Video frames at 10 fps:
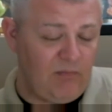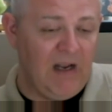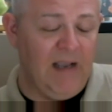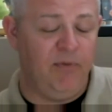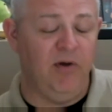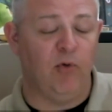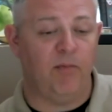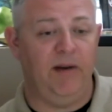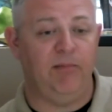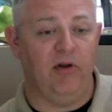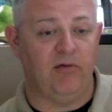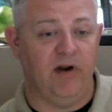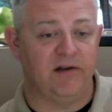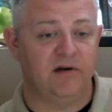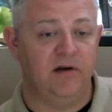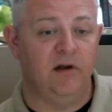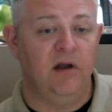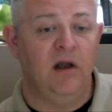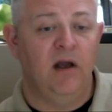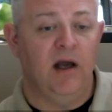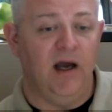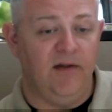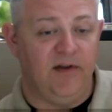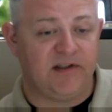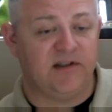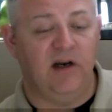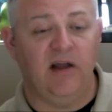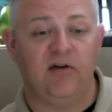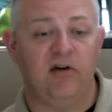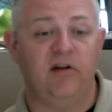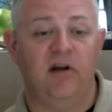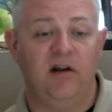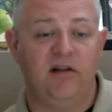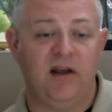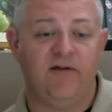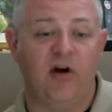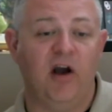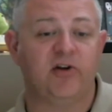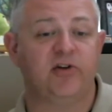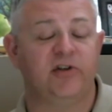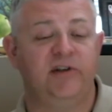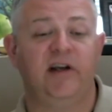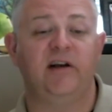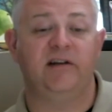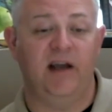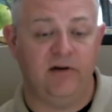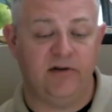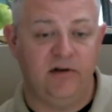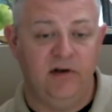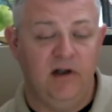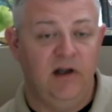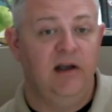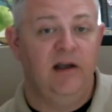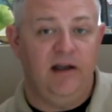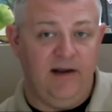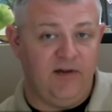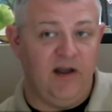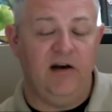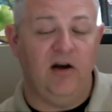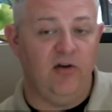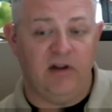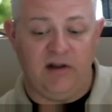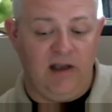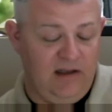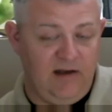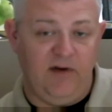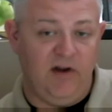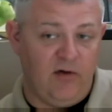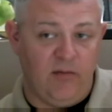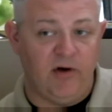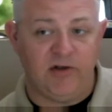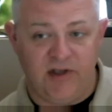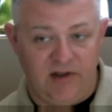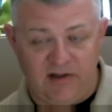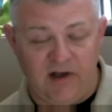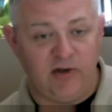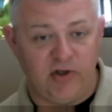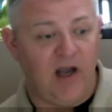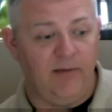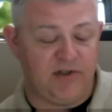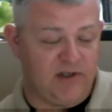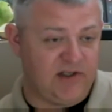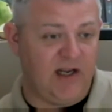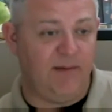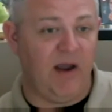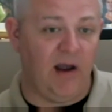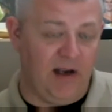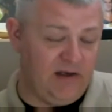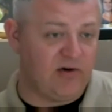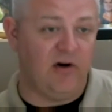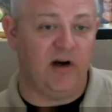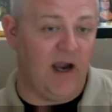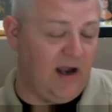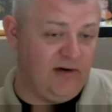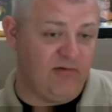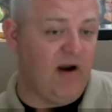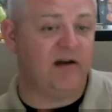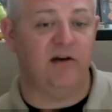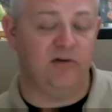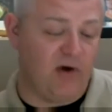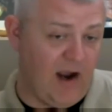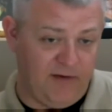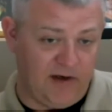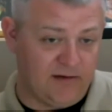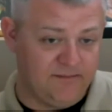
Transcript: and put more people at risk. This is another good thing for ushers and ticket takers. If they know that in the event of emergency, that their job is to step out and start directing traffic